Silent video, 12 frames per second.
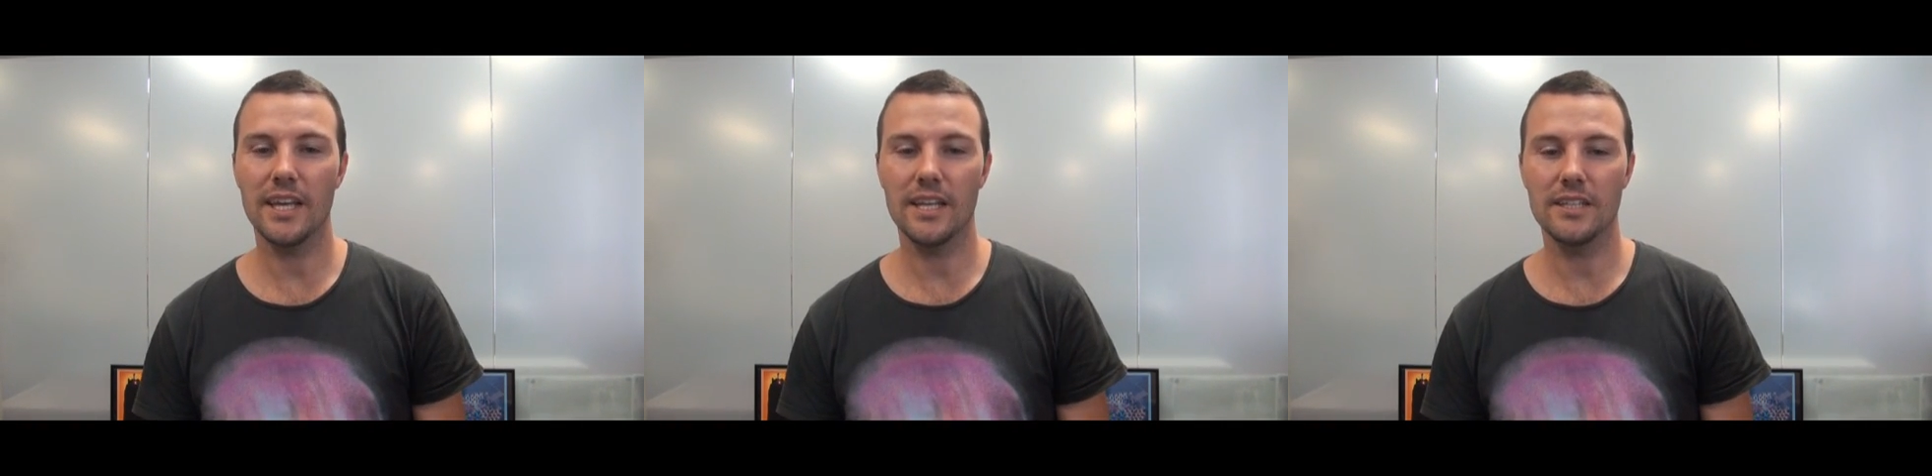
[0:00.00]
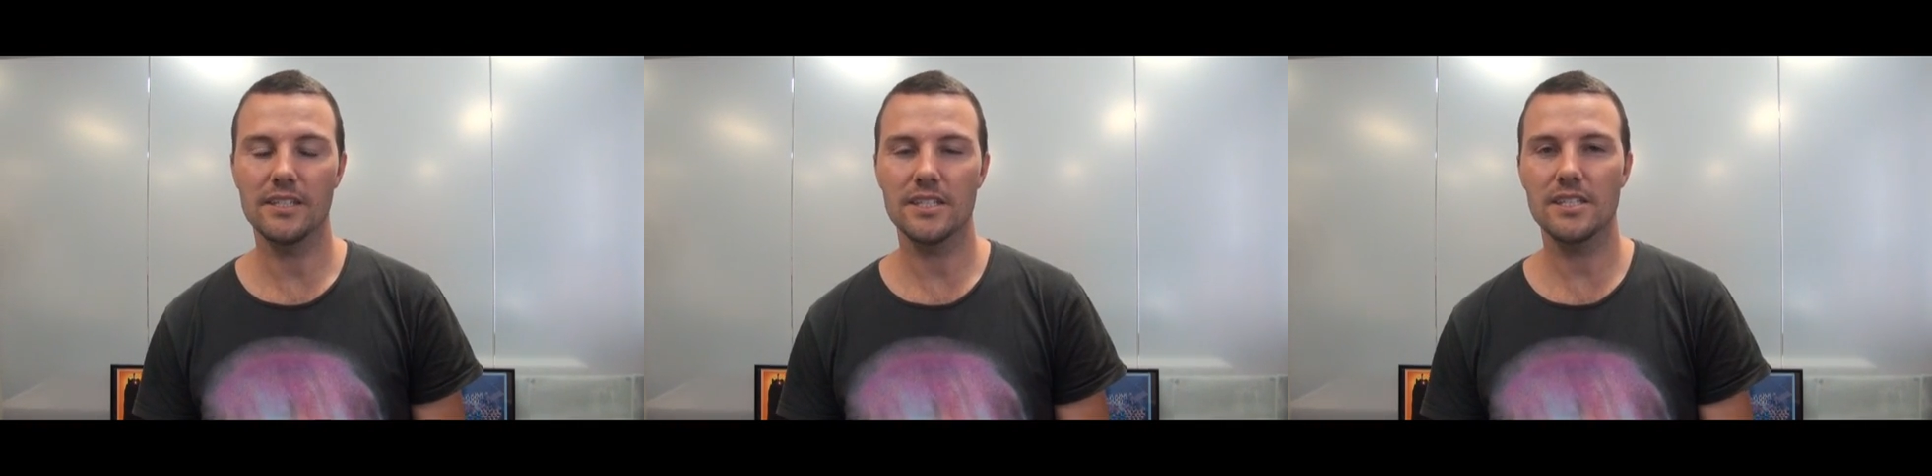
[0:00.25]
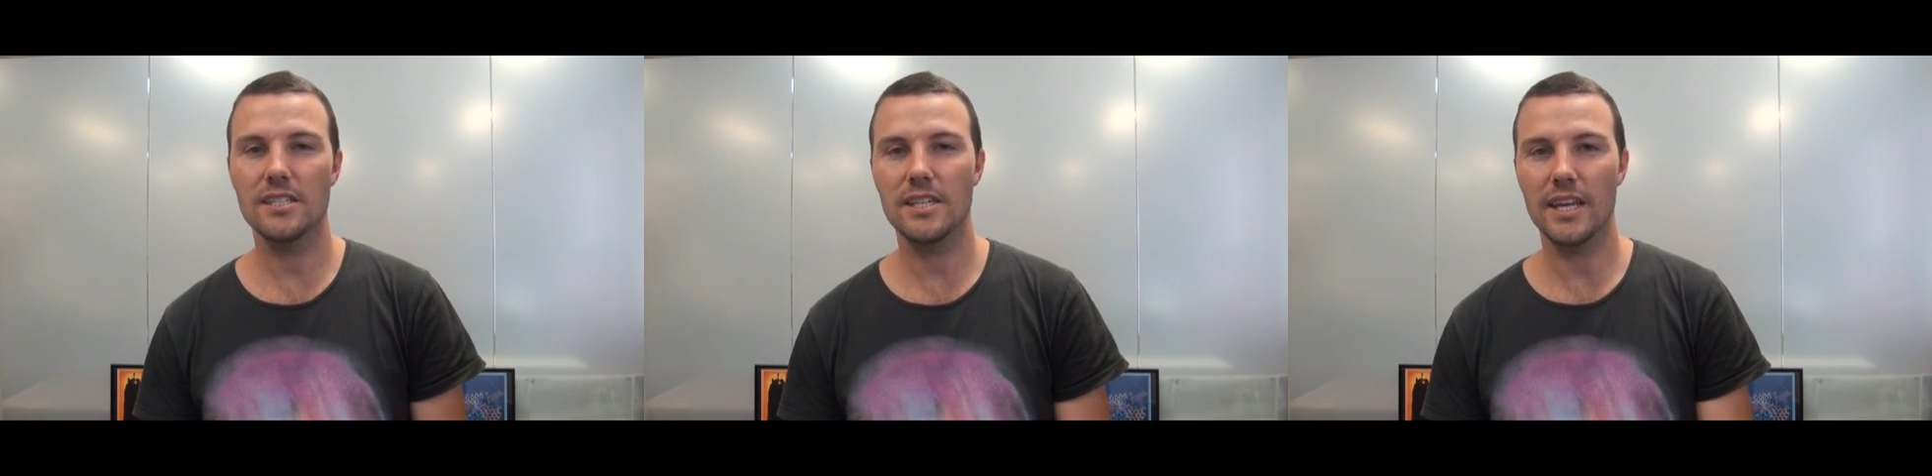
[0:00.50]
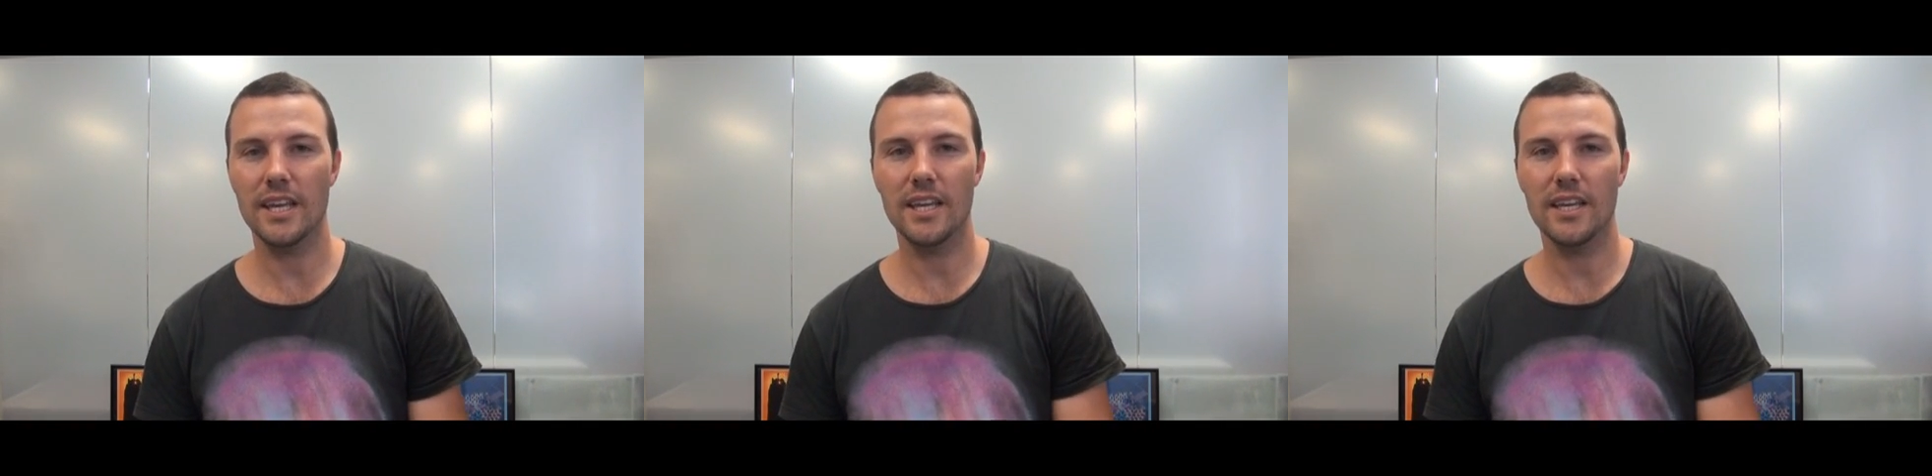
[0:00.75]
and just
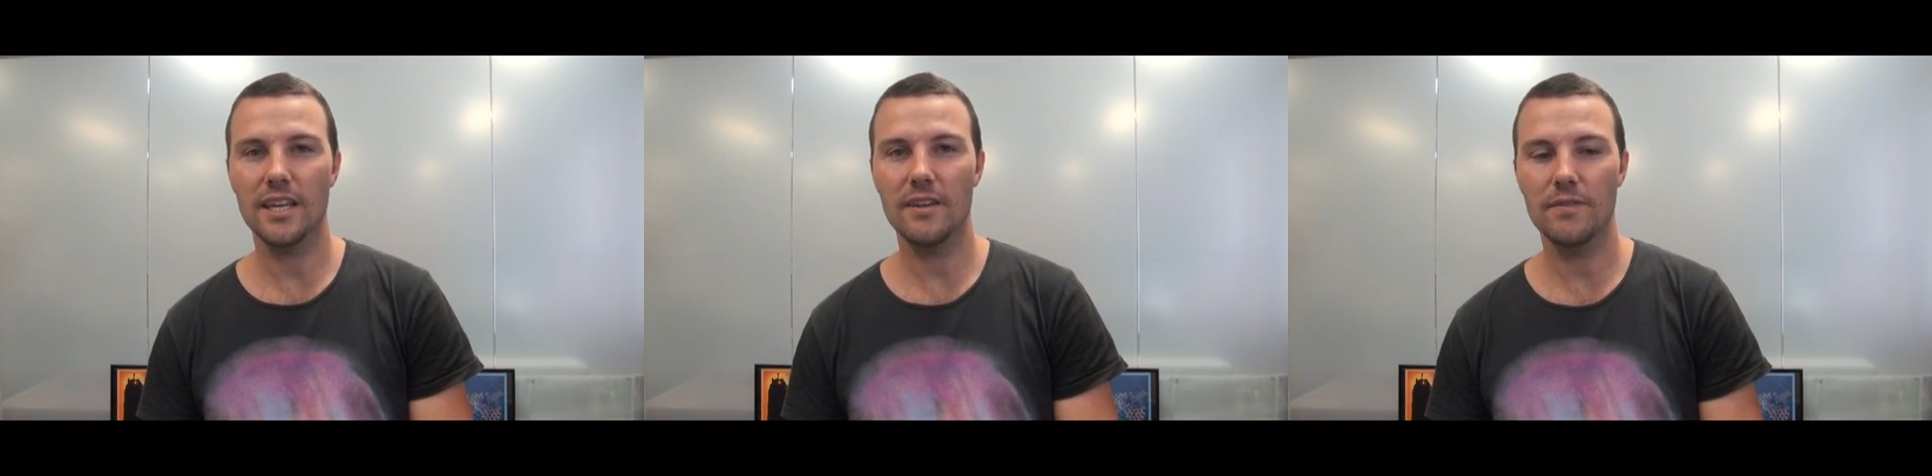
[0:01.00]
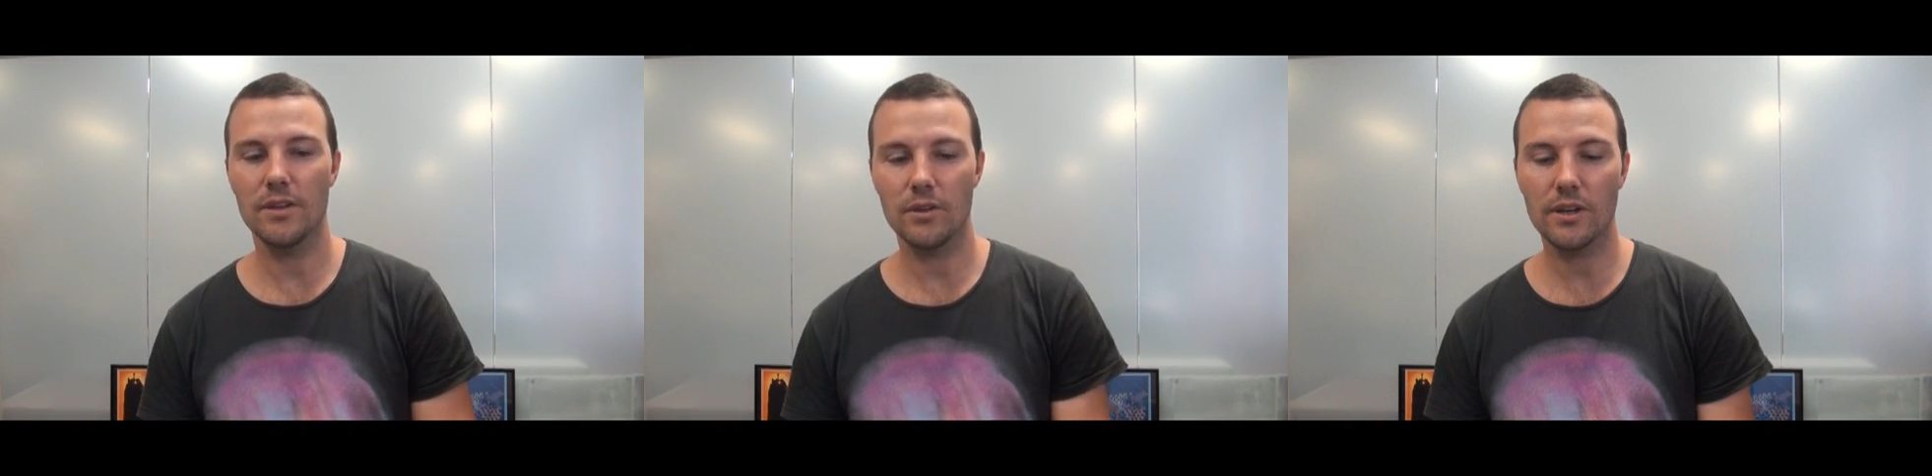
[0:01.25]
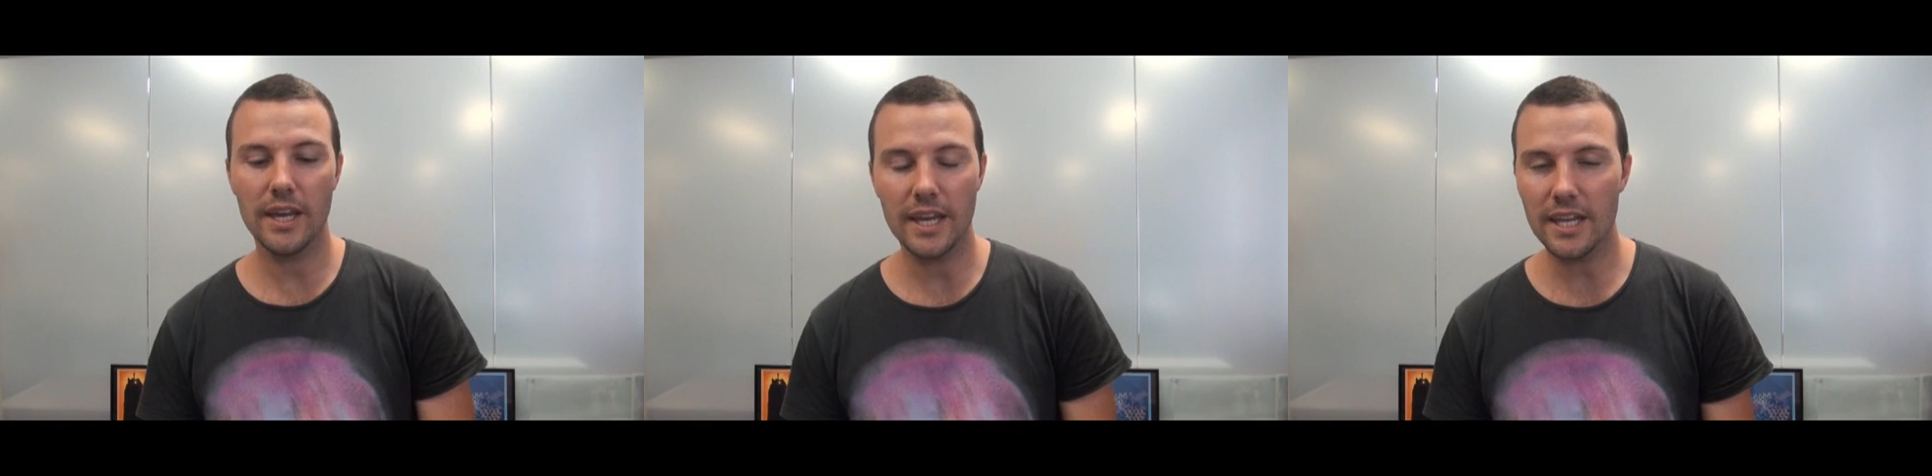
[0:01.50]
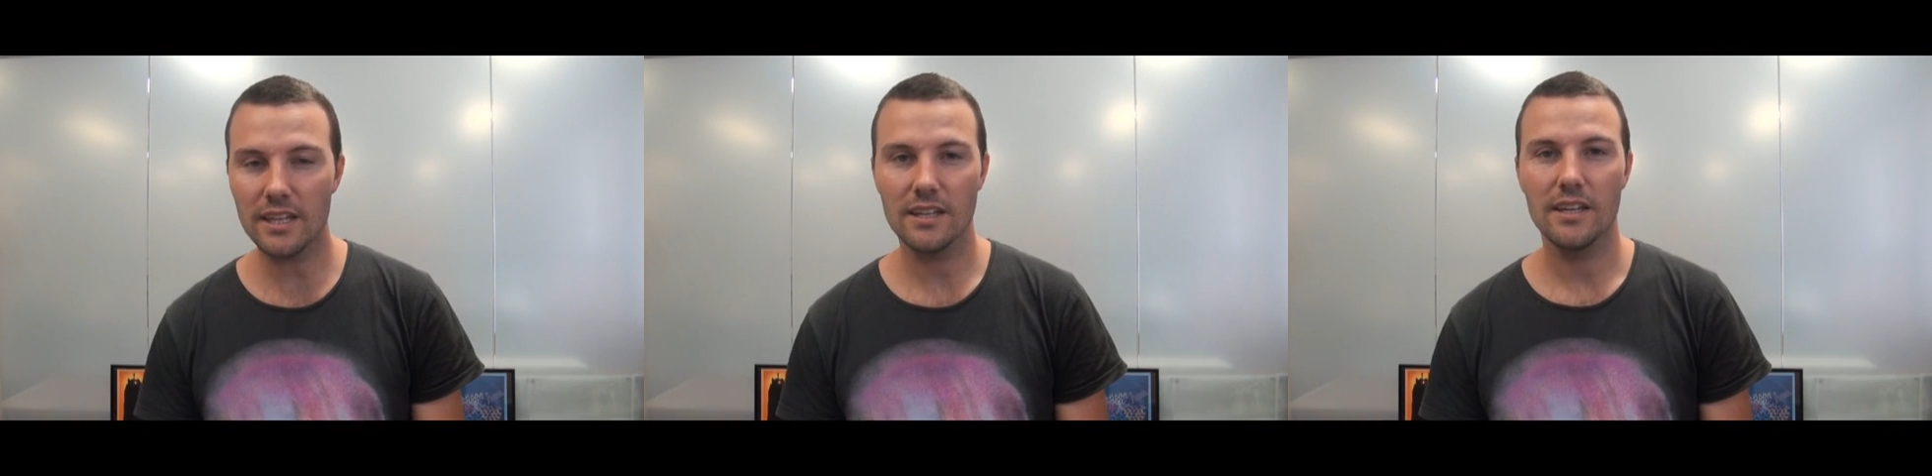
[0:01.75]
say, if you're
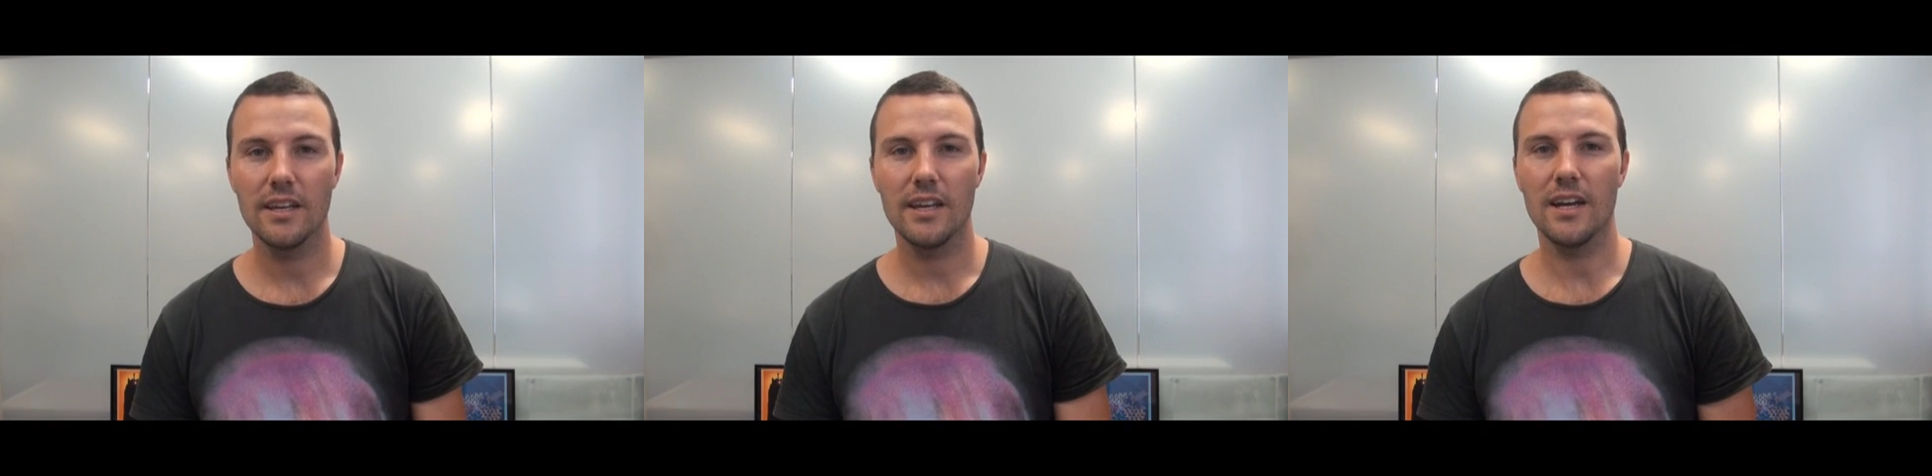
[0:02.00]
keen,